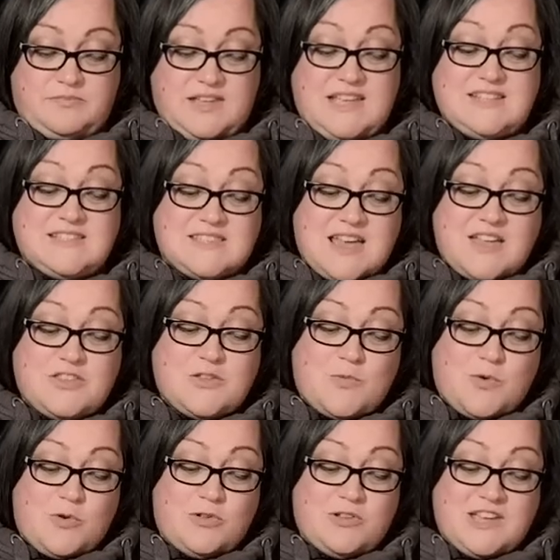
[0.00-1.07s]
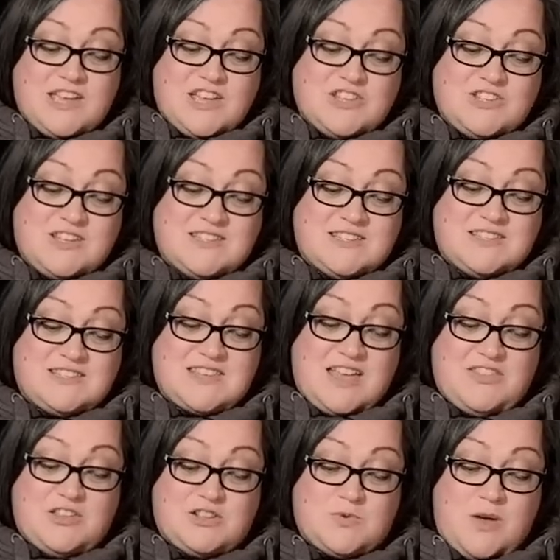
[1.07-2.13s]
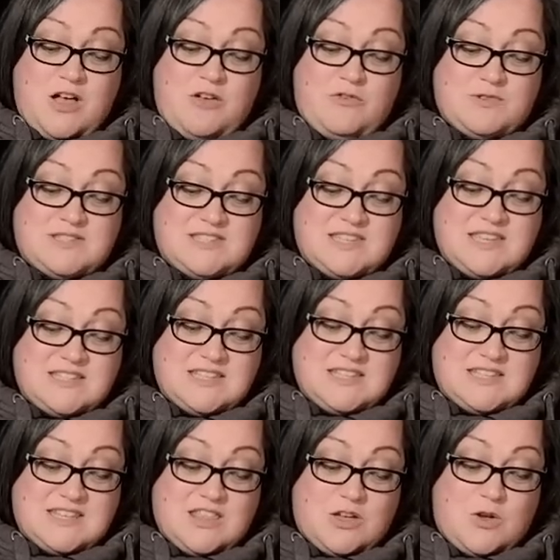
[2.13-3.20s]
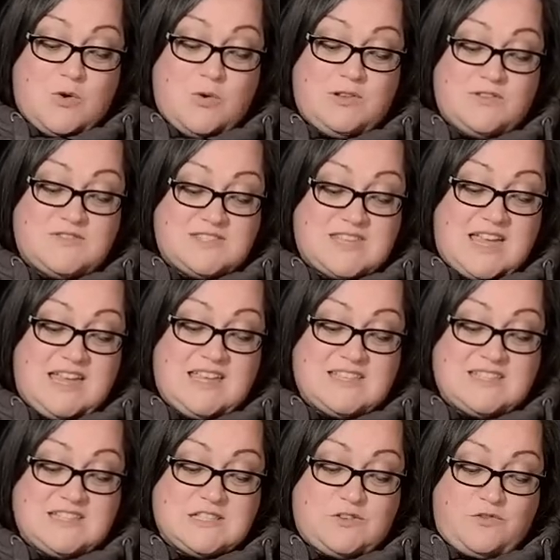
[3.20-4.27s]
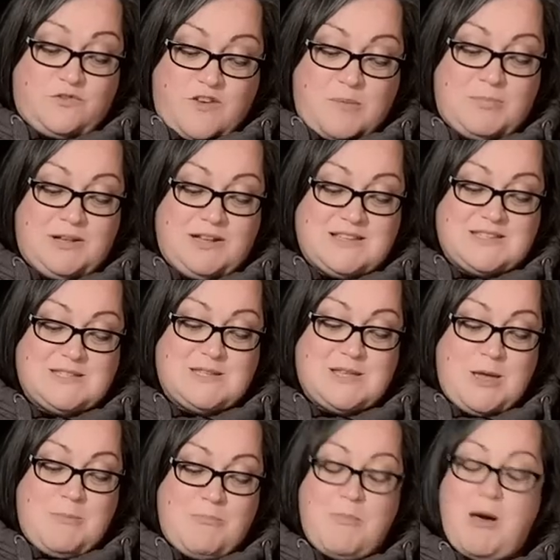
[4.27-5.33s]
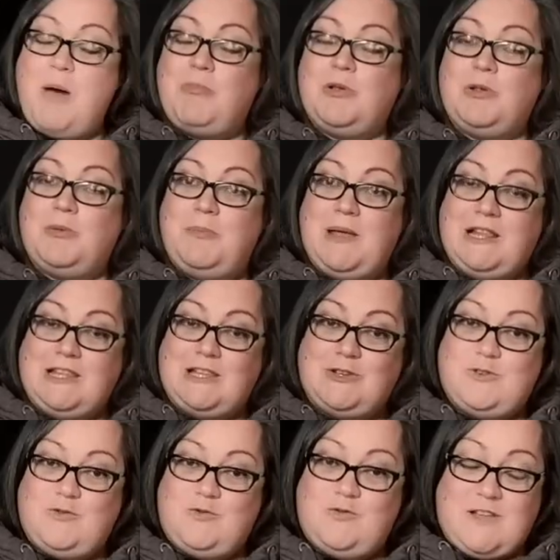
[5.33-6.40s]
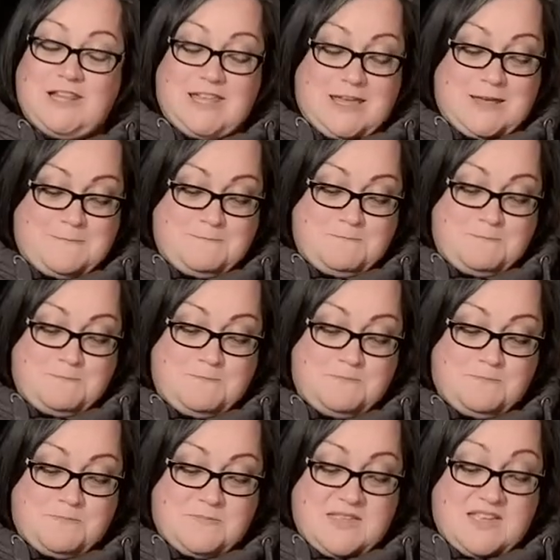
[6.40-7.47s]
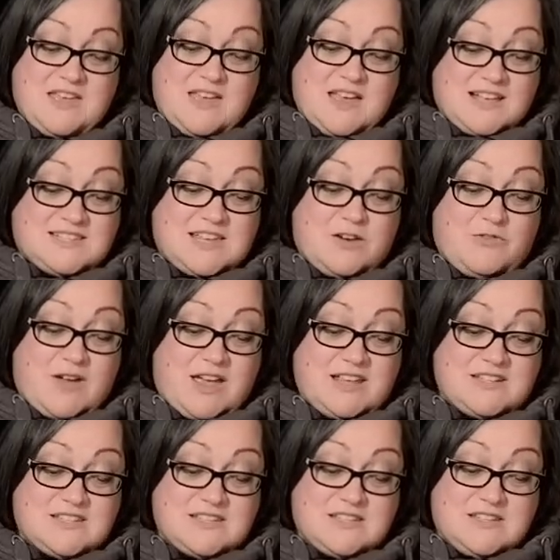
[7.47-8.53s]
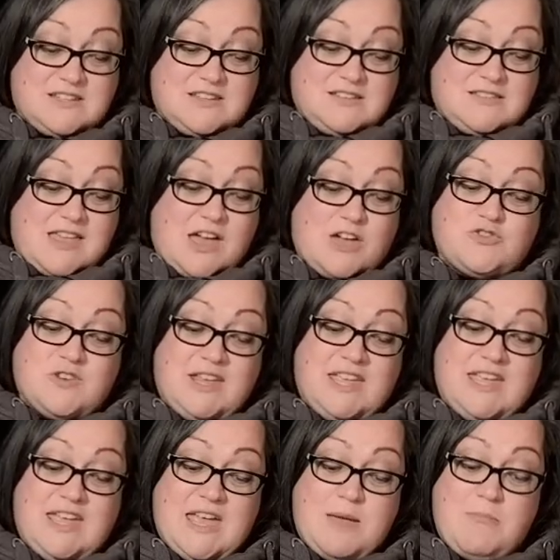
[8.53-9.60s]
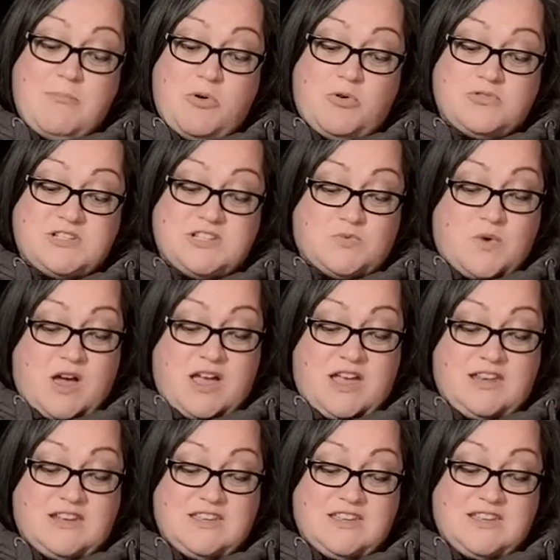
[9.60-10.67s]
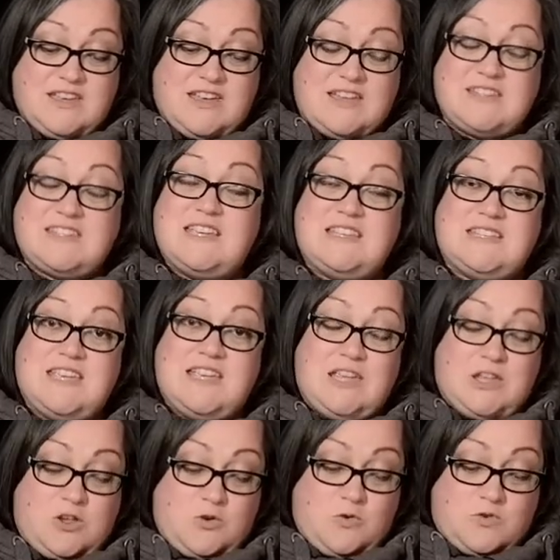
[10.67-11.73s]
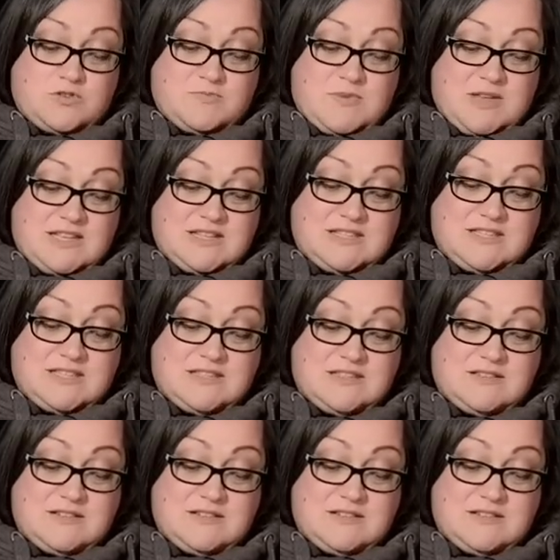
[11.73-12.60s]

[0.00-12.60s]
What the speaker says: Inside the wall, Jesus and the 12 were seated in the cool of Zacchaeus' fabulous marble-pillared villa. As I write, they are drinking imported wine and eating cured meats,